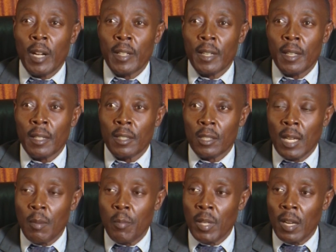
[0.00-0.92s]
earlier that is
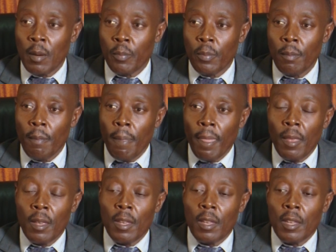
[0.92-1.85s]
coming up
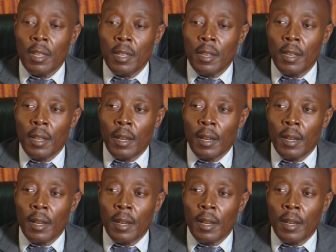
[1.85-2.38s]
in